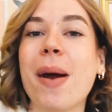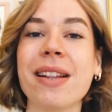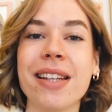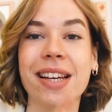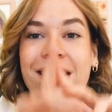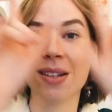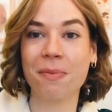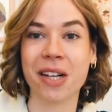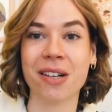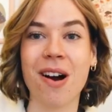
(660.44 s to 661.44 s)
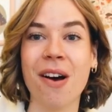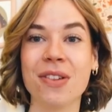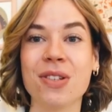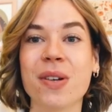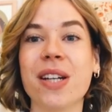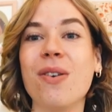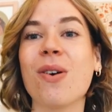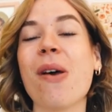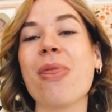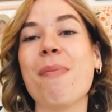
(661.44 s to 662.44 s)
by clicking somewhere here on the screen
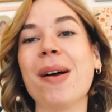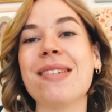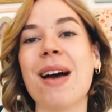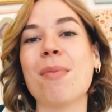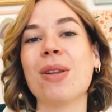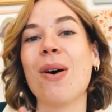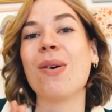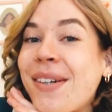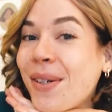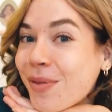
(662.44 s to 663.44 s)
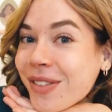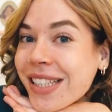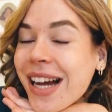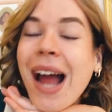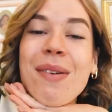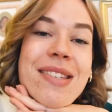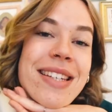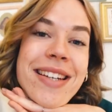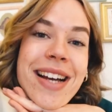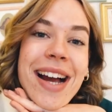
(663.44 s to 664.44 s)
or on the button down below. And hopefully I will
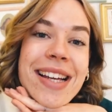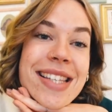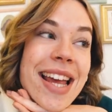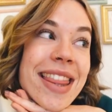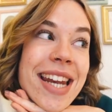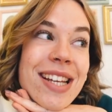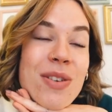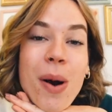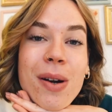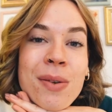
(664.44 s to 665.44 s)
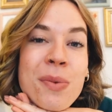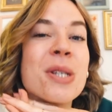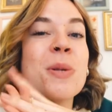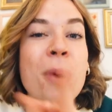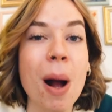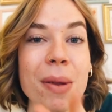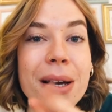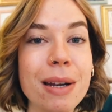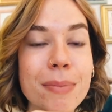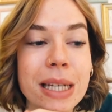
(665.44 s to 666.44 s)
see you guys in the next one, which is probably
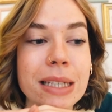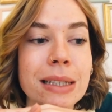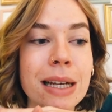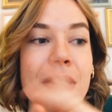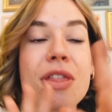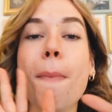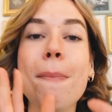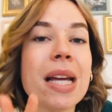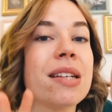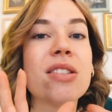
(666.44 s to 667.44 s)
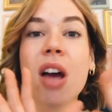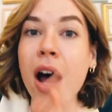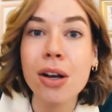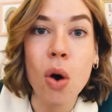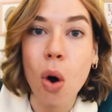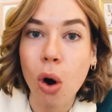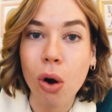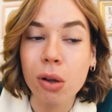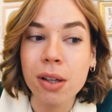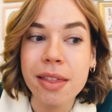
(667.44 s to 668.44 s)
gonna be the biggest
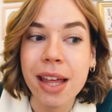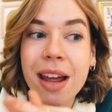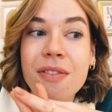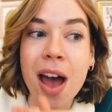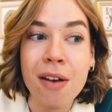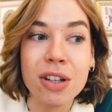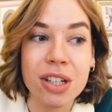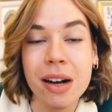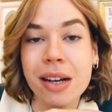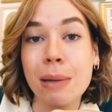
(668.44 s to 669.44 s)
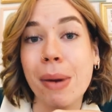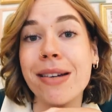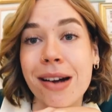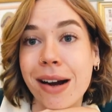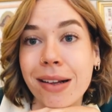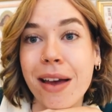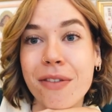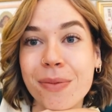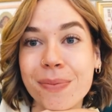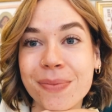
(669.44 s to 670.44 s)
unhaul that I've ever done in my entire life.